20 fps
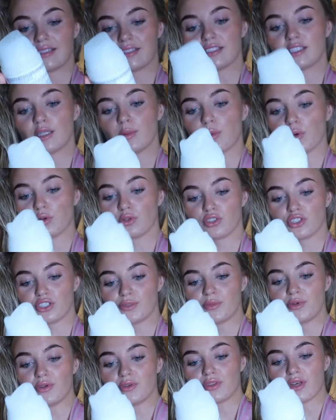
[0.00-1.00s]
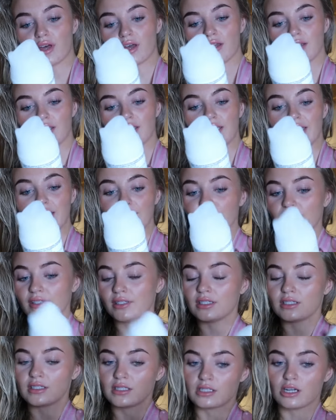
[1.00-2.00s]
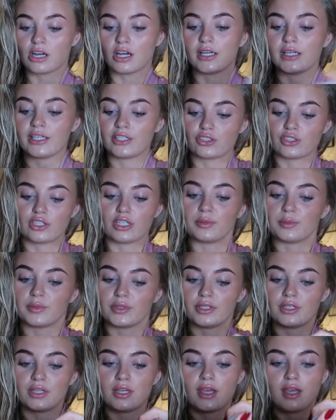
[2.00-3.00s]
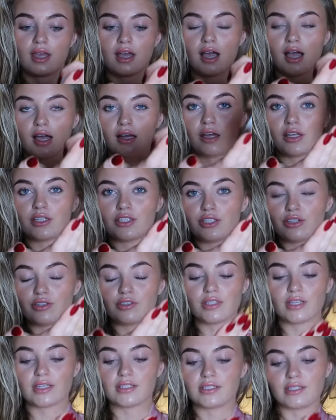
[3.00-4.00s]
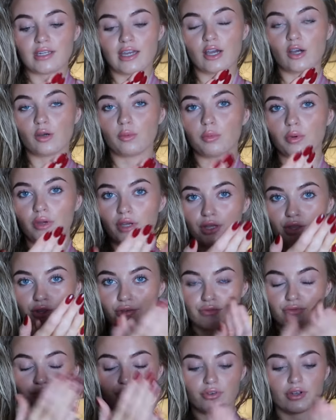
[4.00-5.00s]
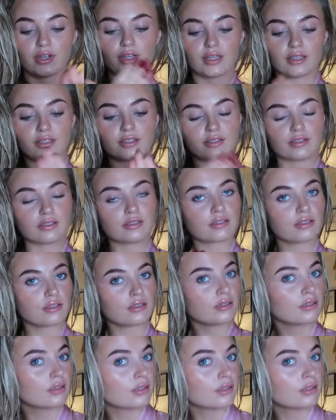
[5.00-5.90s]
This is the Bond Smoother Leave-In Styling Treatment. I like to use this to help with frizz.